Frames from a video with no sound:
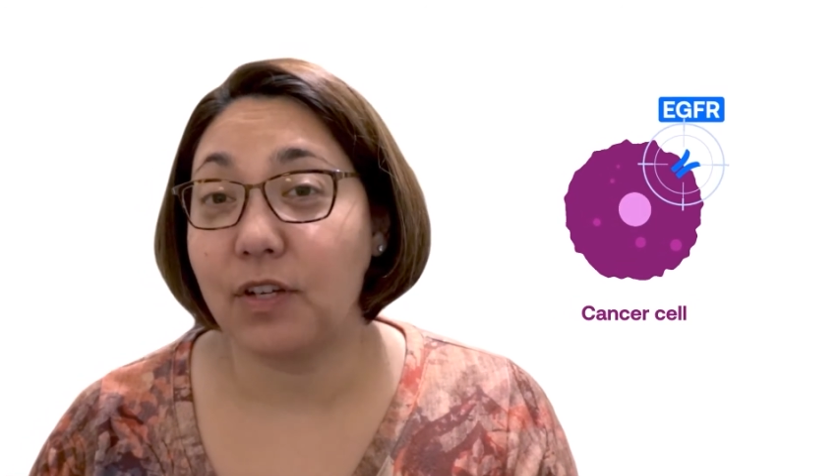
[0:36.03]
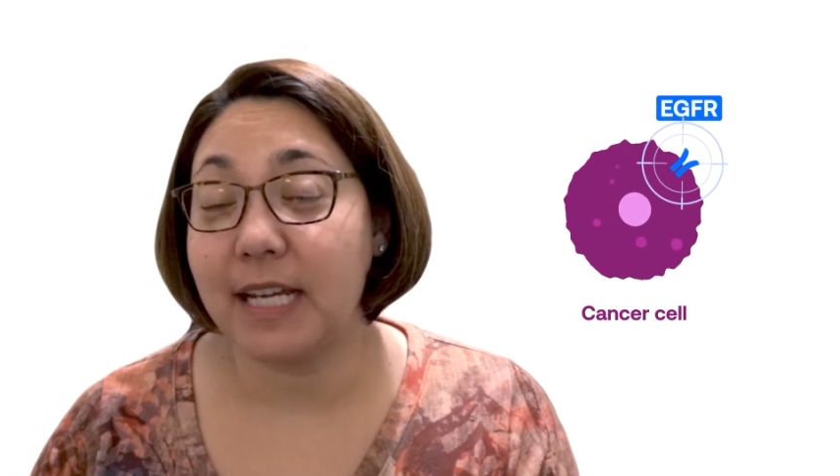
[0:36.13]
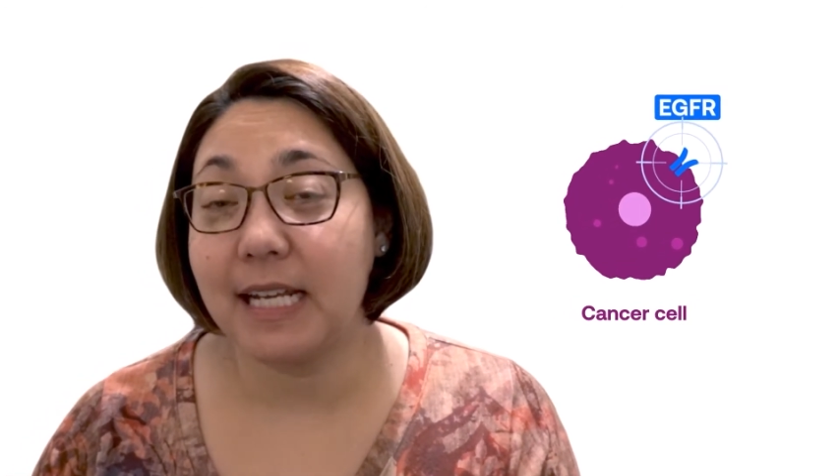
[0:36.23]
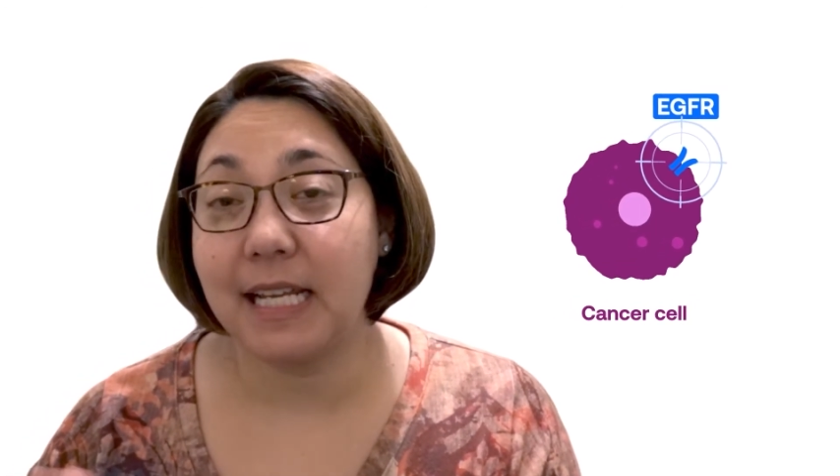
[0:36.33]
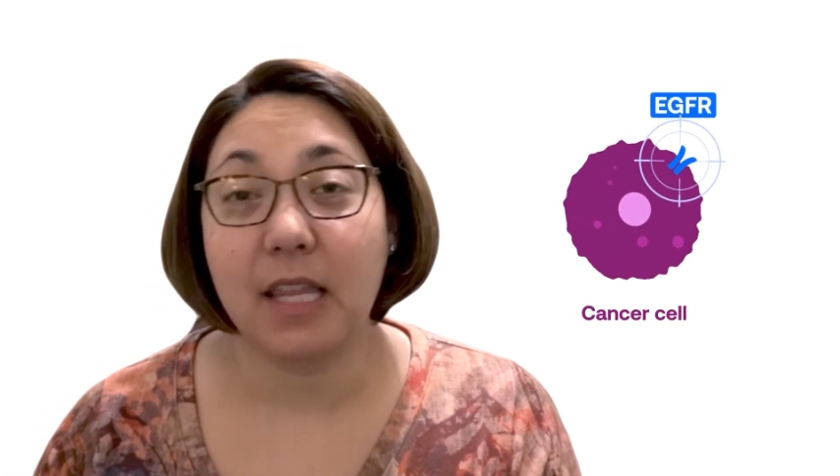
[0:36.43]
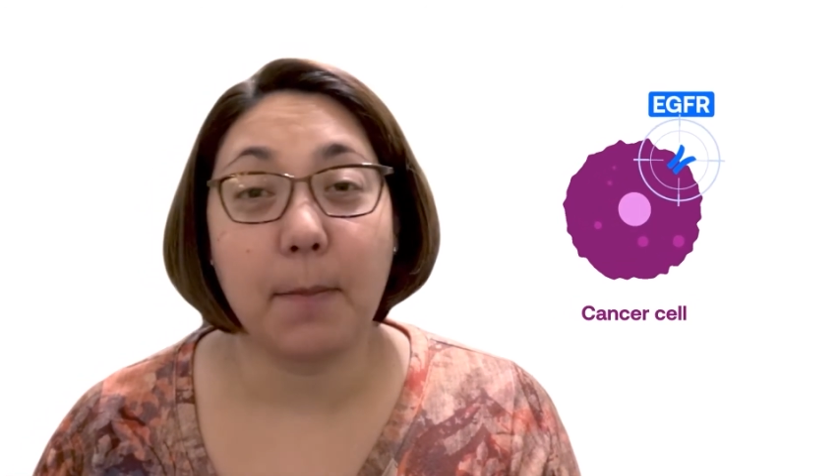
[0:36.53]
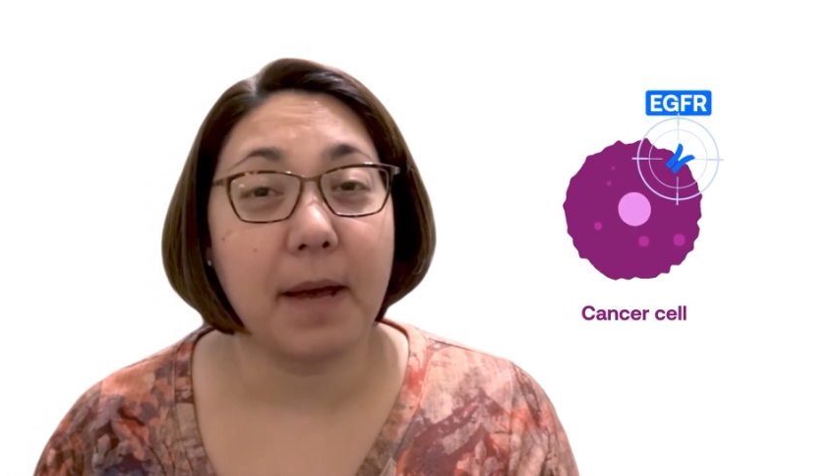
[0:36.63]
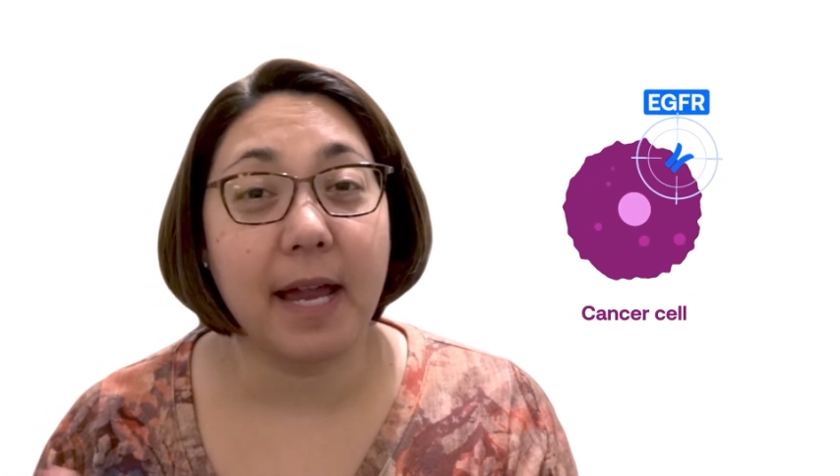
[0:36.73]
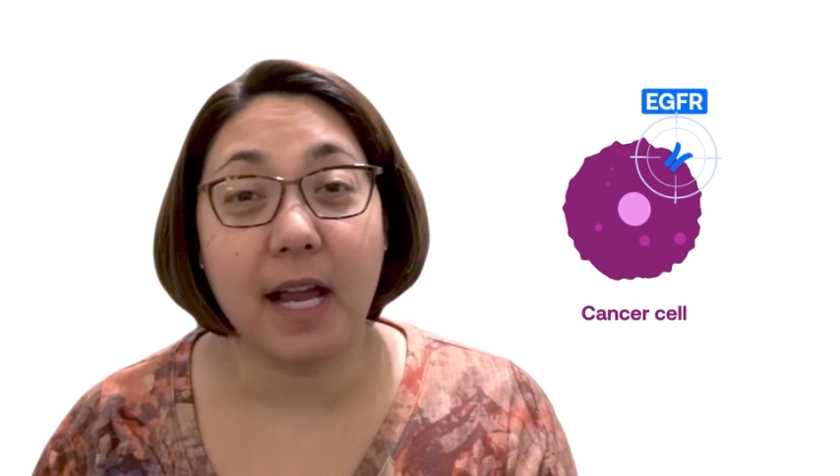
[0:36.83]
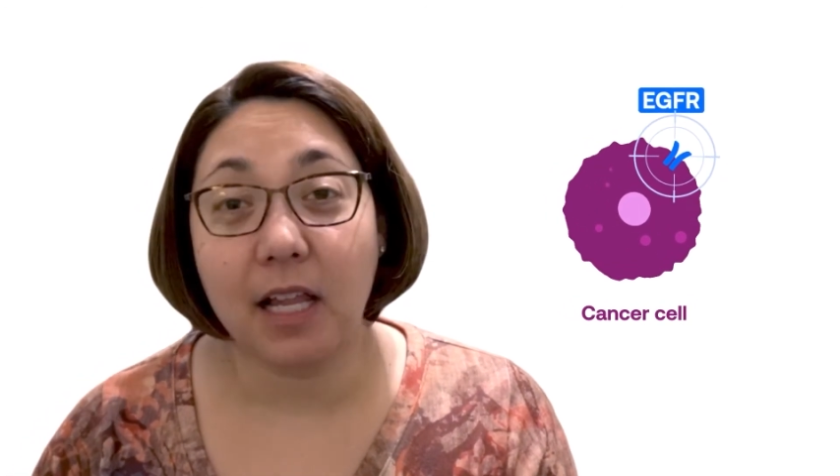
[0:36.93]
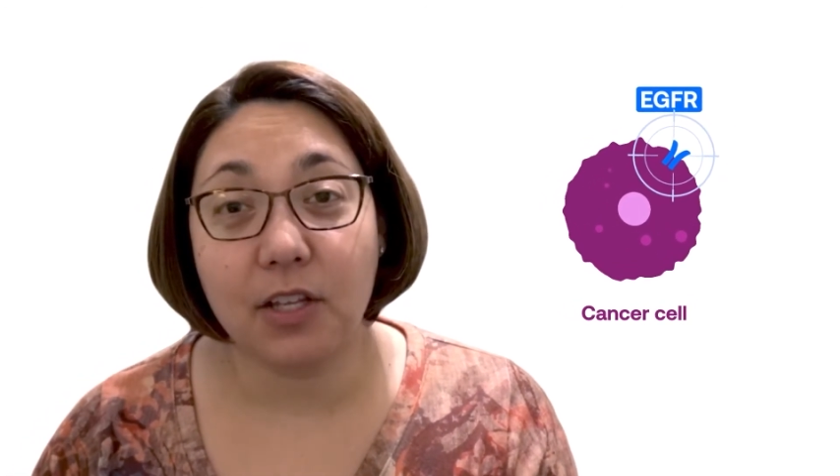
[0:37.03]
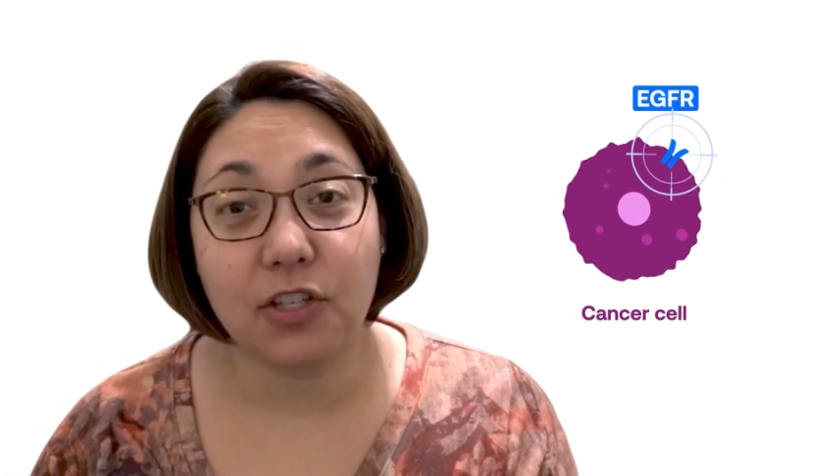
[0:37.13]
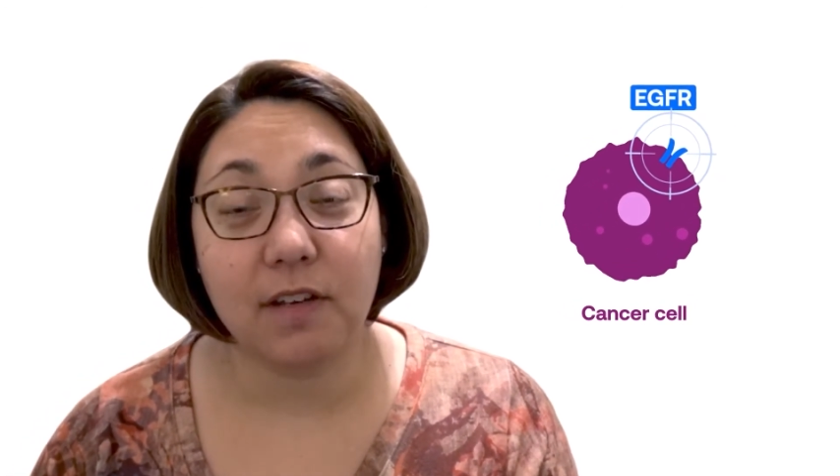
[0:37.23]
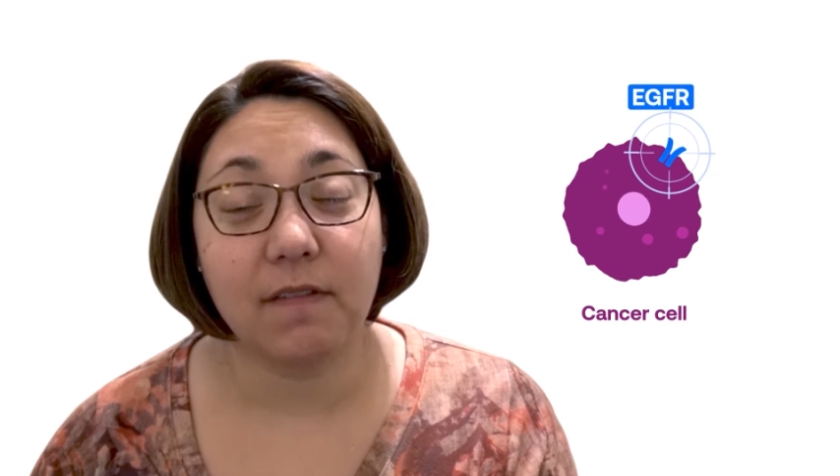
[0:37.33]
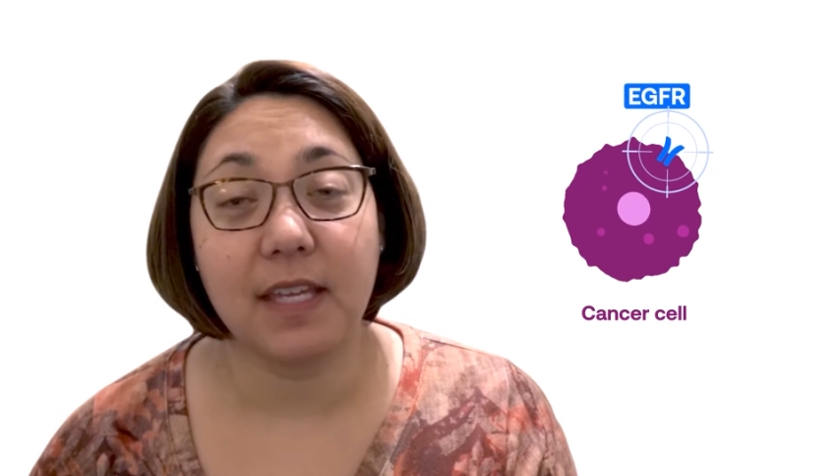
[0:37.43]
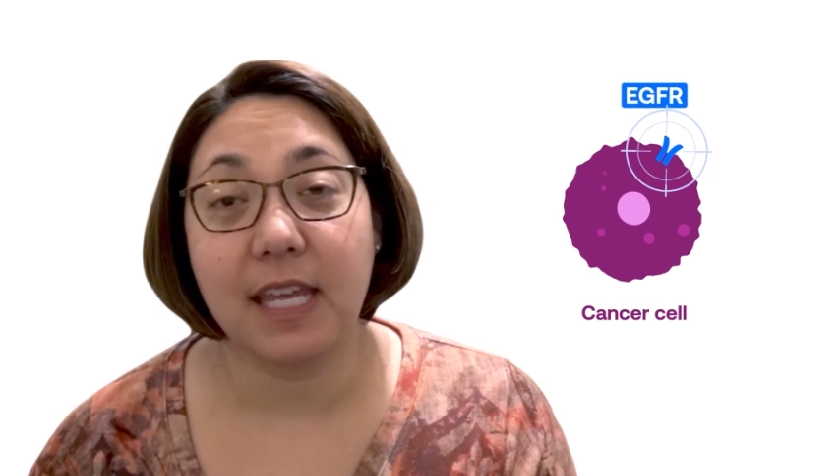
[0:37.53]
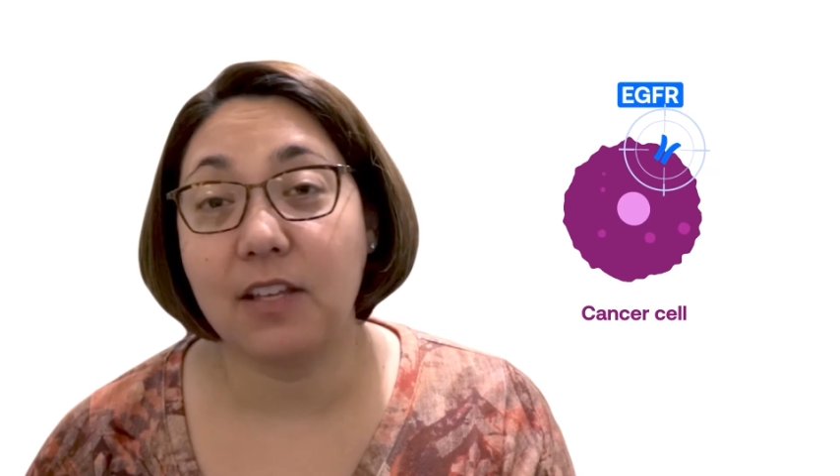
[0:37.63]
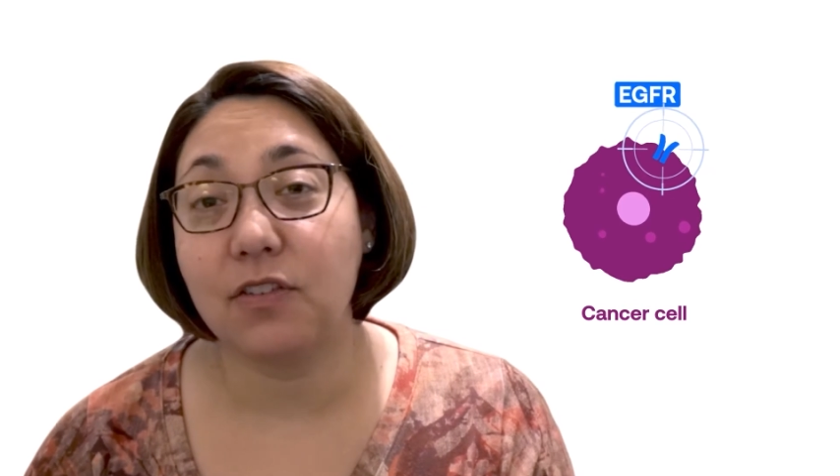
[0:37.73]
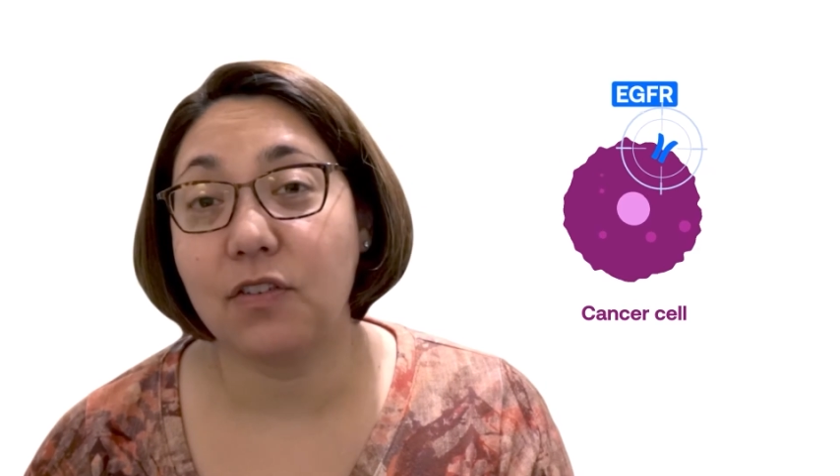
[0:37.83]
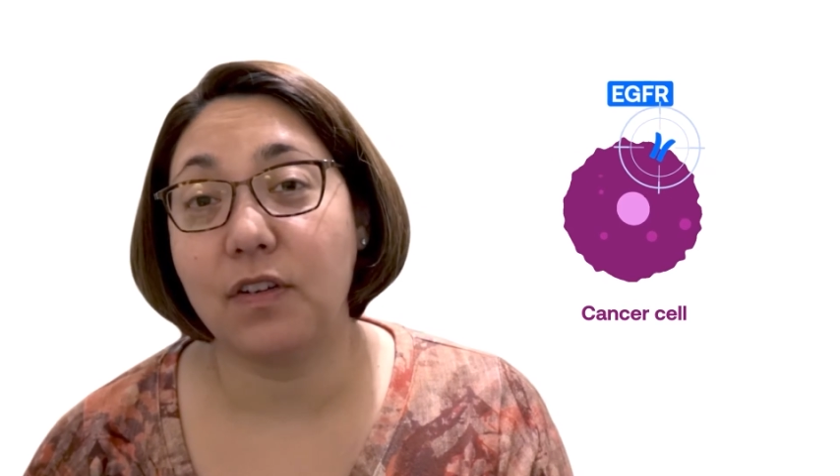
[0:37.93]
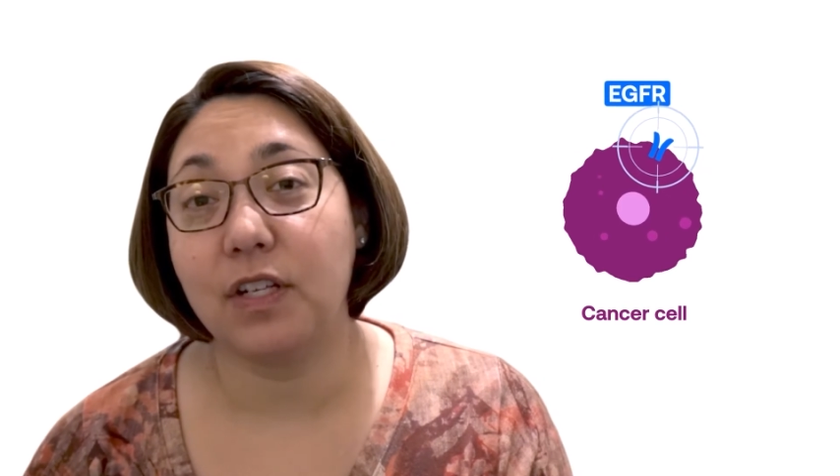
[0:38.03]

hitting the biology of the cancer